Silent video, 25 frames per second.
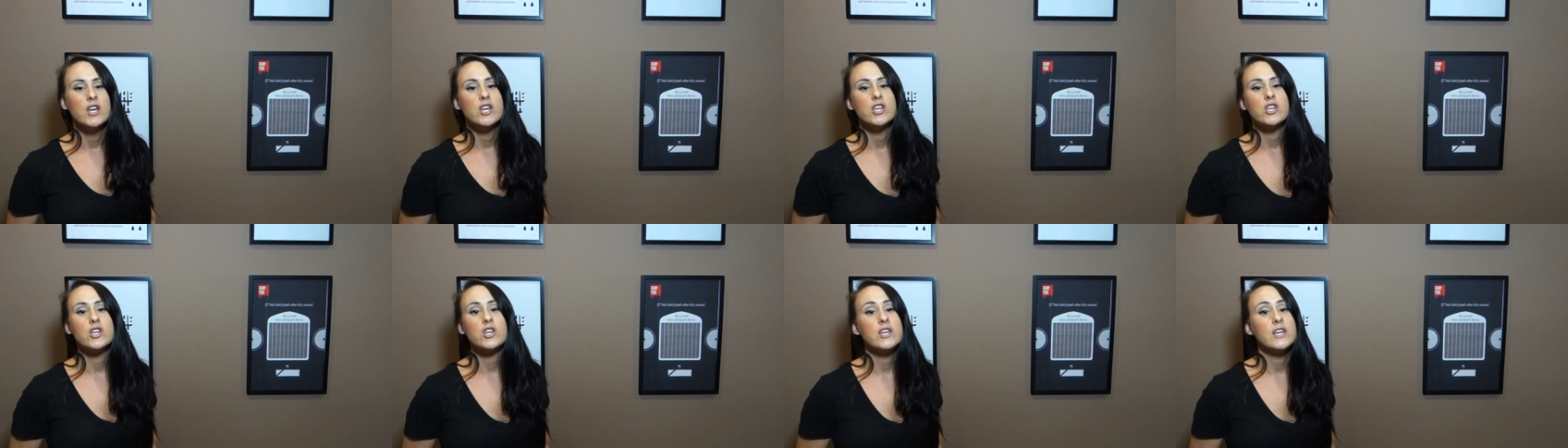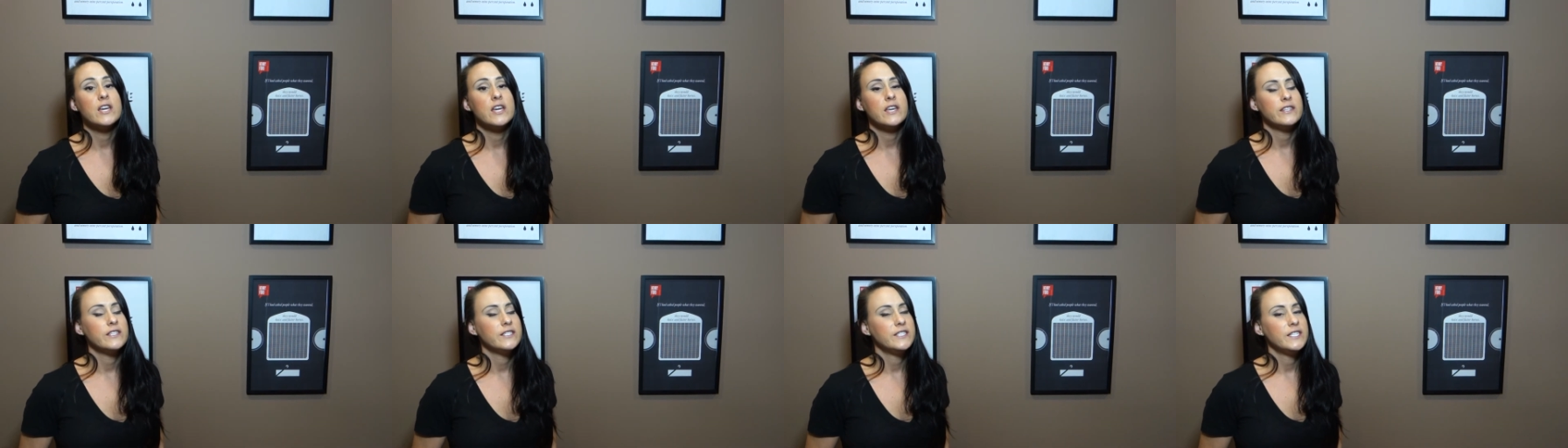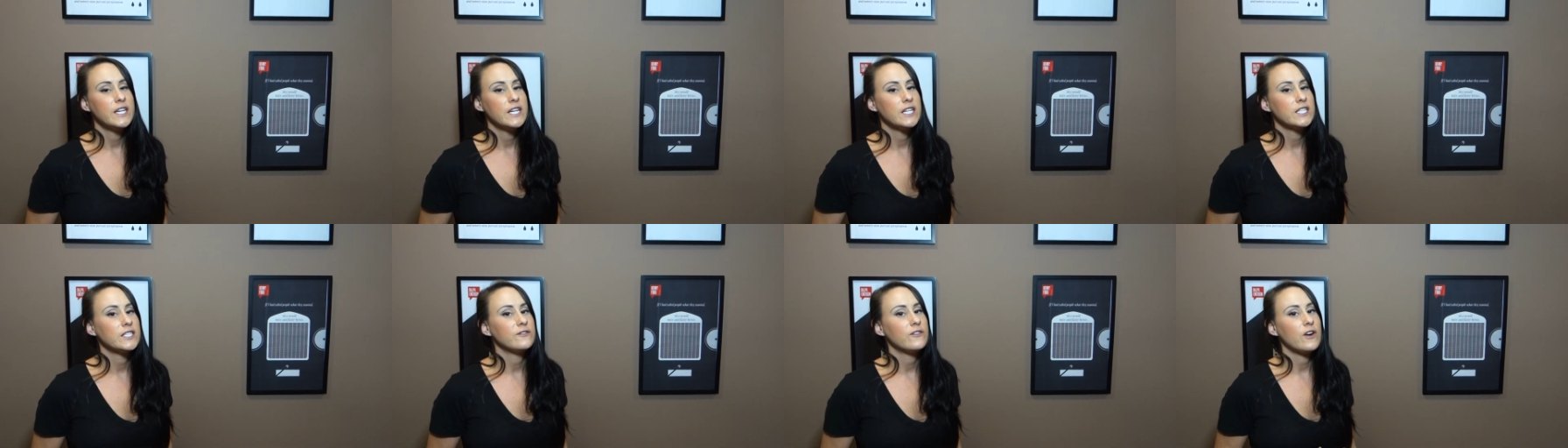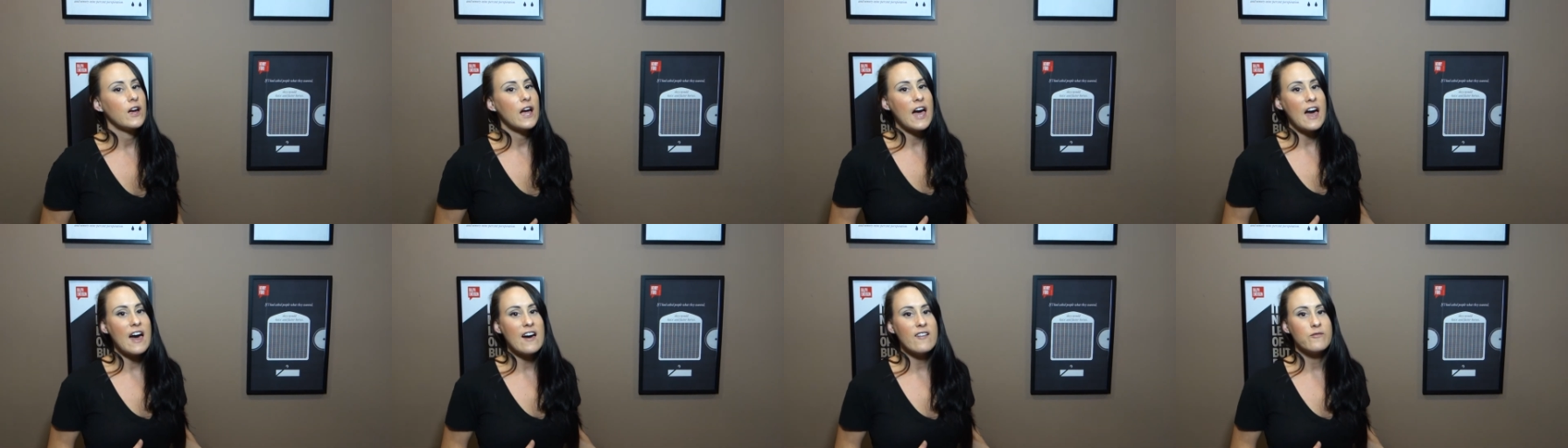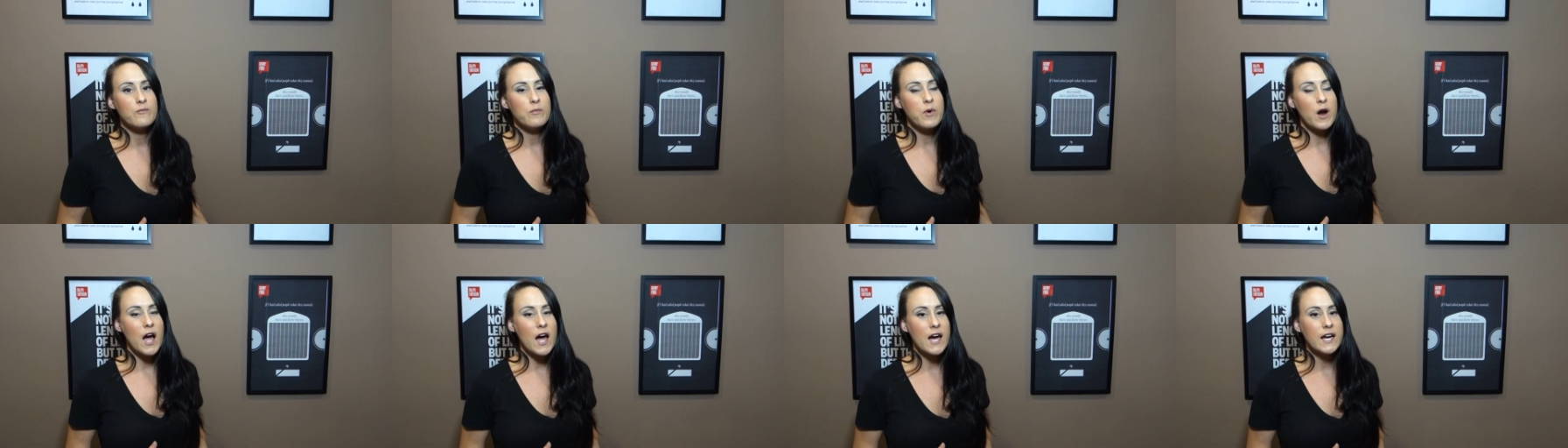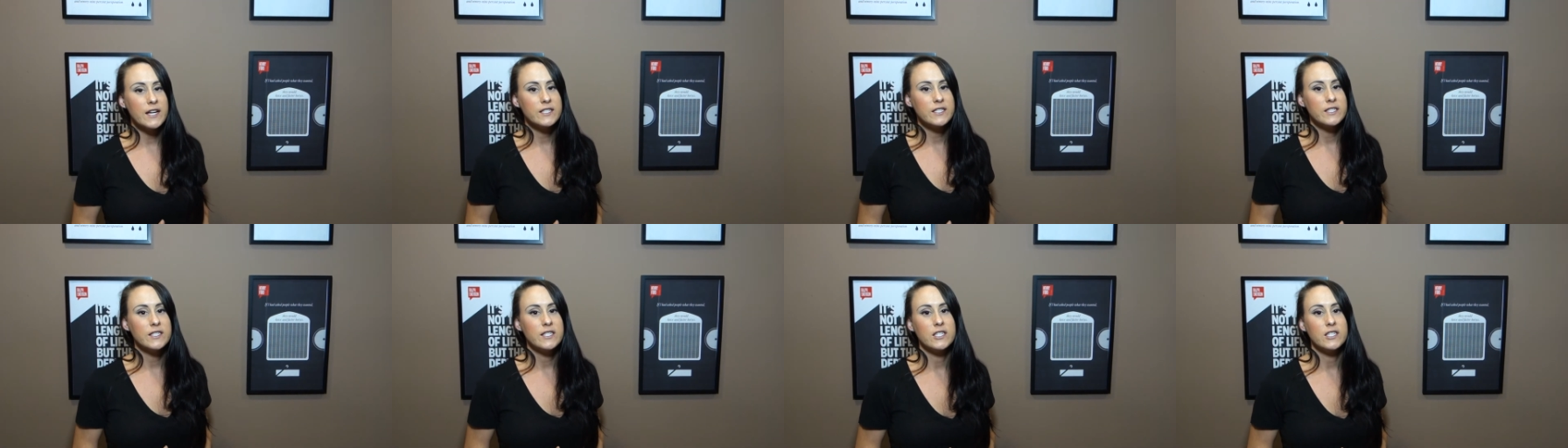You can get the tickets for half price.